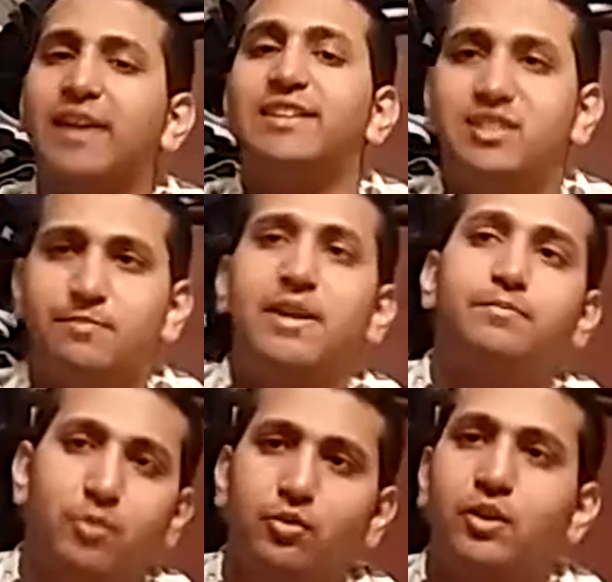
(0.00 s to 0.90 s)
by these
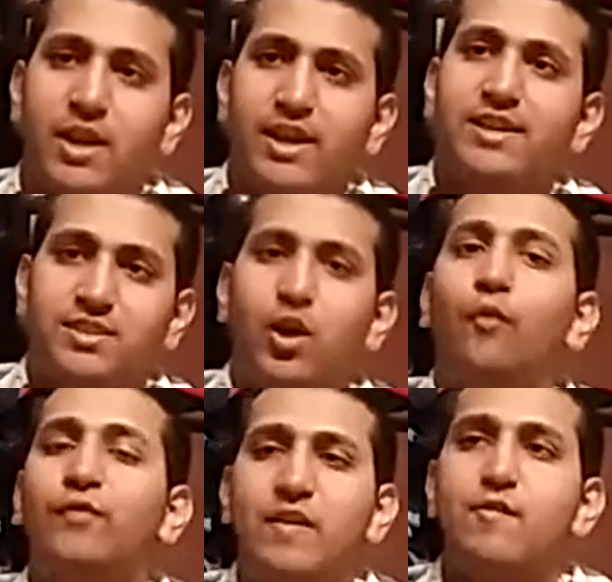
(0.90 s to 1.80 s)
people. He's
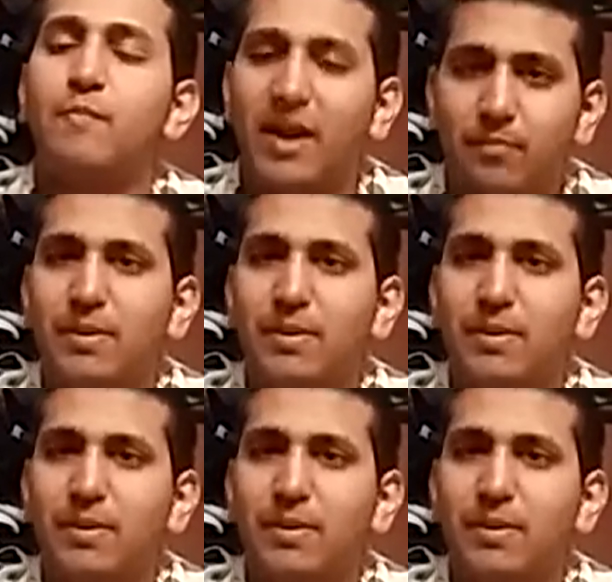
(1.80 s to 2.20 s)
still favored by